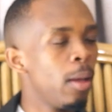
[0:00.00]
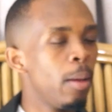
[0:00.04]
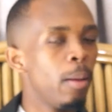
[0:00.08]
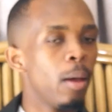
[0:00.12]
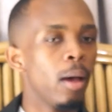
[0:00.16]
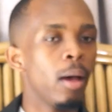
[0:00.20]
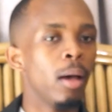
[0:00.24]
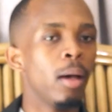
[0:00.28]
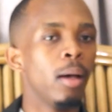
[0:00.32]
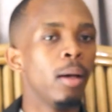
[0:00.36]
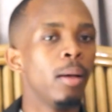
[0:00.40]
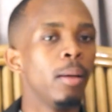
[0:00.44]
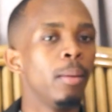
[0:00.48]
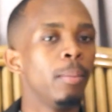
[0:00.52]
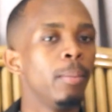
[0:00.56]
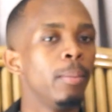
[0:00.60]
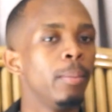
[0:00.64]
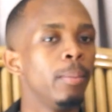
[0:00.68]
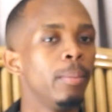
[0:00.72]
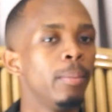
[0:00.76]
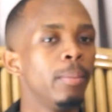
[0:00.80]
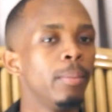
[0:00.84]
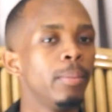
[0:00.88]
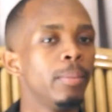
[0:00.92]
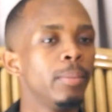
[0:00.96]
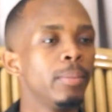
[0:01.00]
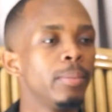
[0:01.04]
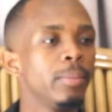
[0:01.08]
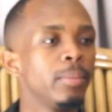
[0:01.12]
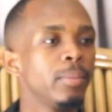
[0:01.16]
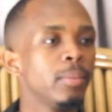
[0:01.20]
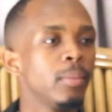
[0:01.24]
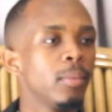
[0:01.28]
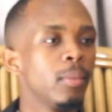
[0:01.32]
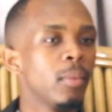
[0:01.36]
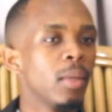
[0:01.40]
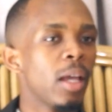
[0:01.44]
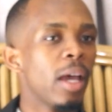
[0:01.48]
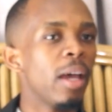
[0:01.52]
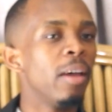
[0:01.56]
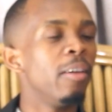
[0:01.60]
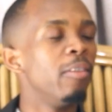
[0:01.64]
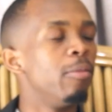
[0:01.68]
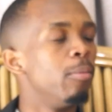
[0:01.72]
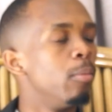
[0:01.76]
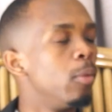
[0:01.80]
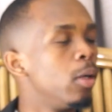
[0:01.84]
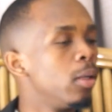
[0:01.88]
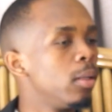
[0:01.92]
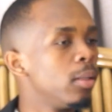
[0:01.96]
I
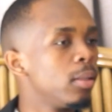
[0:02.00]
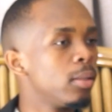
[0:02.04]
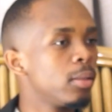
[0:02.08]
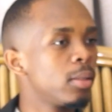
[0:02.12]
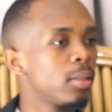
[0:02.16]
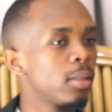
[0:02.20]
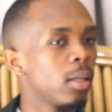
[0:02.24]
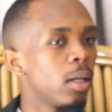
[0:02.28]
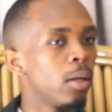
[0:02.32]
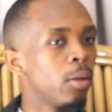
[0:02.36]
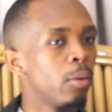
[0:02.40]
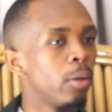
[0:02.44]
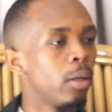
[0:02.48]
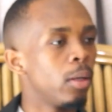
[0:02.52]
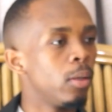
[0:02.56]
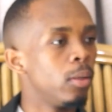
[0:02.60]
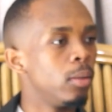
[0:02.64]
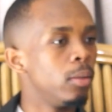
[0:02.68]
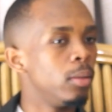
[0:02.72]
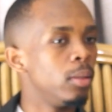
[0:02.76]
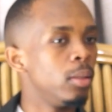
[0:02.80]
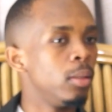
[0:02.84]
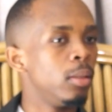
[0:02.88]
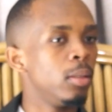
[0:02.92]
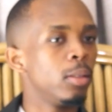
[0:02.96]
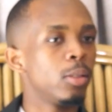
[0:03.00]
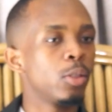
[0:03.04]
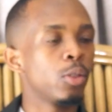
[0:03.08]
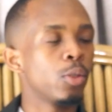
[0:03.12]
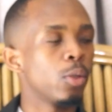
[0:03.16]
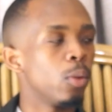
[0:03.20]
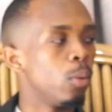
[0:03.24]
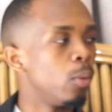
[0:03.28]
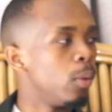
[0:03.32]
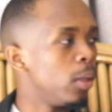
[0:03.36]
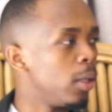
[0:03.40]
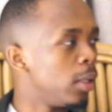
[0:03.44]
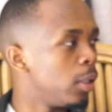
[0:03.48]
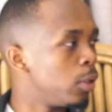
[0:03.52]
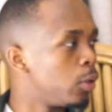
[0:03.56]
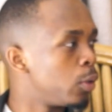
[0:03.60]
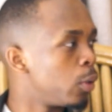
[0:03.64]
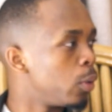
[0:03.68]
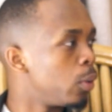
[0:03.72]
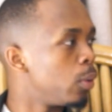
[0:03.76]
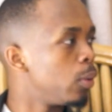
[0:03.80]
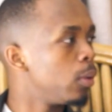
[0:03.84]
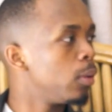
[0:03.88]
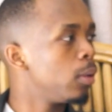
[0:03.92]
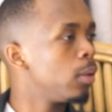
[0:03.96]
have models around
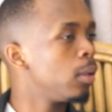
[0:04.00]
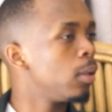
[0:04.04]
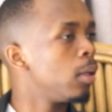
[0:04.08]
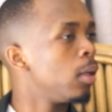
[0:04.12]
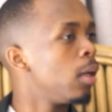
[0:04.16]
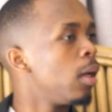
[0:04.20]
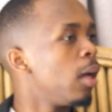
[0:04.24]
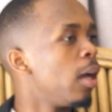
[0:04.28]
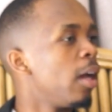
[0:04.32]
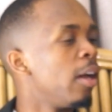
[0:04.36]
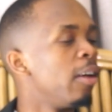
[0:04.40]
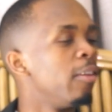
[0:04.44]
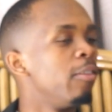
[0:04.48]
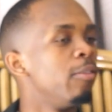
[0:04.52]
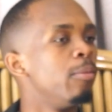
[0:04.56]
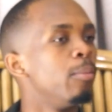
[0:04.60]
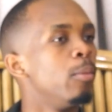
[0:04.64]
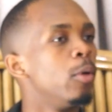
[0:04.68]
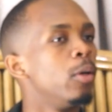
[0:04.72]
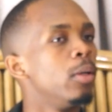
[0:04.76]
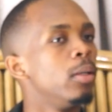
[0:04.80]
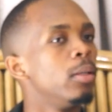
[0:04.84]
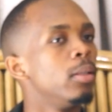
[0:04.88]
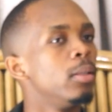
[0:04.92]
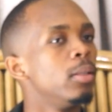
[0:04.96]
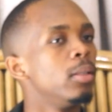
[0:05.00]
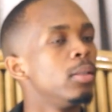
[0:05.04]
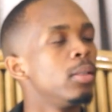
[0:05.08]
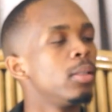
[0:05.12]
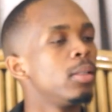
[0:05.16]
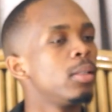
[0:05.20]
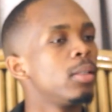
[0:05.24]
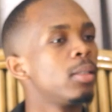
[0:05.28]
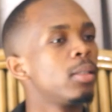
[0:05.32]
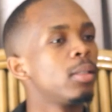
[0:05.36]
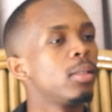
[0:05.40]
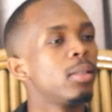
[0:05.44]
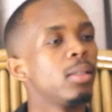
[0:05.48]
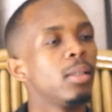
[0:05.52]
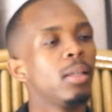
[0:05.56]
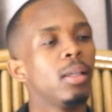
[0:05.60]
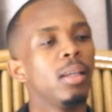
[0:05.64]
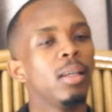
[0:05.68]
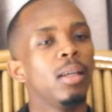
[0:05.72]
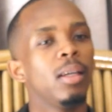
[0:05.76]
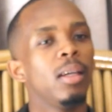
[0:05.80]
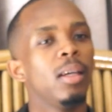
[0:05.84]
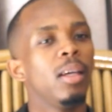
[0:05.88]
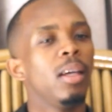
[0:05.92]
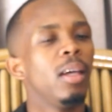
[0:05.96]
Soweto. I have models
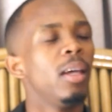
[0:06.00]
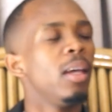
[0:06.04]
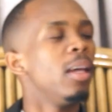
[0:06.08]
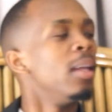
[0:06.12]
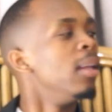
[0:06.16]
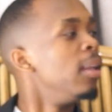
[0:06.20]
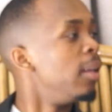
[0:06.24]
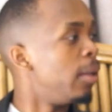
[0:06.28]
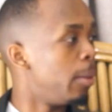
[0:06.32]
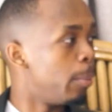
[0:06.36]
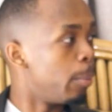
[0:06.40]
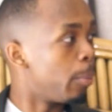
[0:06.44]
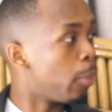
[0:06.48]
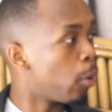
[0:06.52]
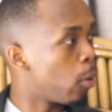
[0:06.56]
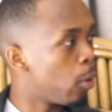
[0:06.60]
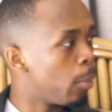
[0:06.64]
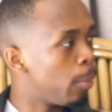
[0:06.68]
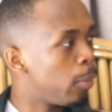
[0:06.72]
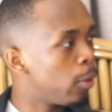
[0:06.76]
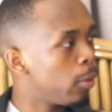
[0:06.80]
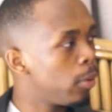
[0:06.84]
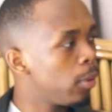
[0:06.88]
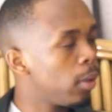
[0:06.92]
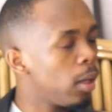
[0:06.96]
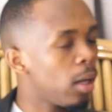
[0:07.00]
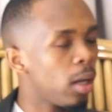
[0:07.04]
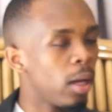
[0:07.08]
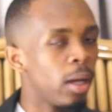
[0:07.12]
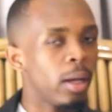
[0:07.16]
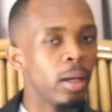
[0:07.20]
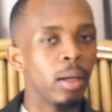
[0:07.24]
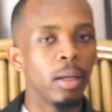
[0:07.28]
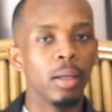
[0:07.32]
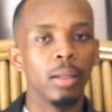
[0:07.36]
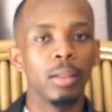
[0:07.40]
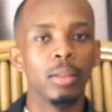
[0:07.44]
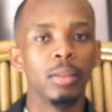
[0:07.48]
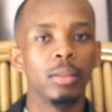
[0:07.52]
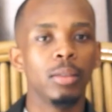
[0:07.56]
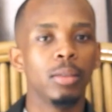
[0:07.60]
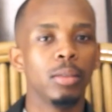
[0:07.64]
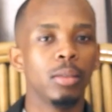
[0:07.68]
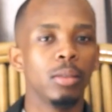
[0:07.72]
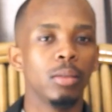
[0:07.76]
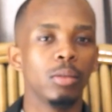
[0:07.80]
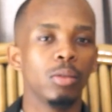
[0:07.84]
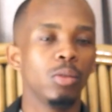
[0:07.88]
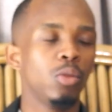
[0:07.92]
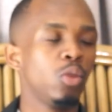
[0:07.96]
in Limpopo. I had
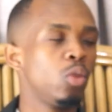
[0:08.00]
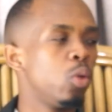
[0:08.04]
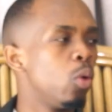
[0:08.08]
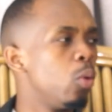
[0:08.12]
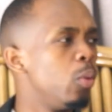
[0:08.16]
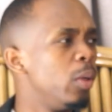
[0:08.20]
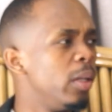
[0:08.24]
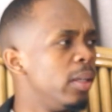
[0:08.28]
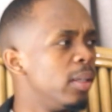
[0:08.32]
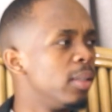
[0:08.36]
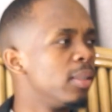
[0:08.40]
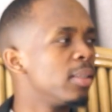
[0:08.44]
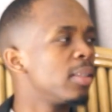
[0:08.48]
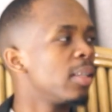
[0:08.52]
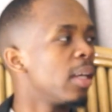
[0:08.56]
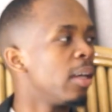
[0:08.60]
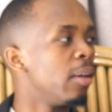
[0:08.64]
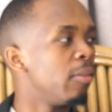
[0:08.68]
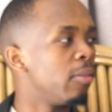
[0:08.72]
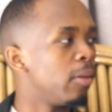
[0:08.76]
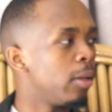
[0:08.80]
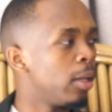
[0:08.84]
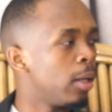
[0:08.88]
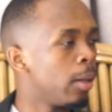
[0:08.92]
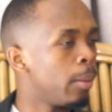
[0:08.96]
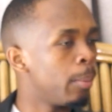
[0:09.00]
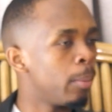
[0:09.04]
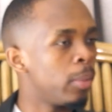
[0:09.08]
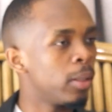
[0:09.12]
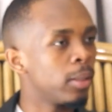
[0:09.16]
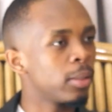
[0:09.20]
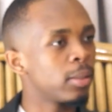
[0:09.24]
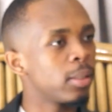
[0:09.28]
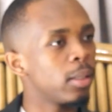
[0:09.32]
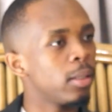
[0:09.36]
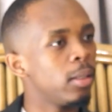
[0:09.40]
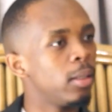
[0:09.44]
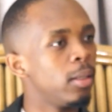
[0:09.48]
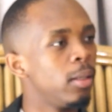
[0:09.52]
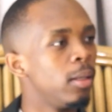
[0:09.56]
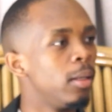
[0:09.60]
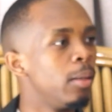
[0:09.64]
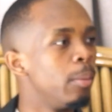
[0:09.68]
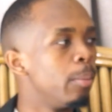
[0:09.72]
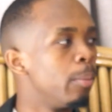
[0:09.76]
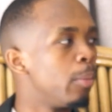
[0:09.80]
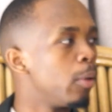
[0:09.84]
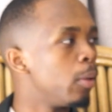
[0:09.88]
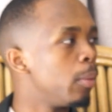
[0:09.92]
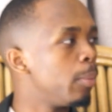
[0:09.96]
2 winners. I have an ambassador in
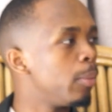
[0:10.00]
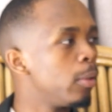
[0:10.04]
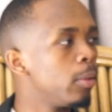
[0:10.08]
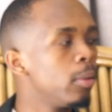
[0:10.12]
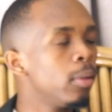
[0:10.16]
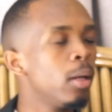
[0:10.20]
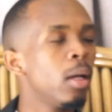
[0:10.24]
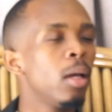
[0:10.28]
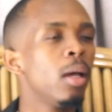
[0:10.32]
Limpopo.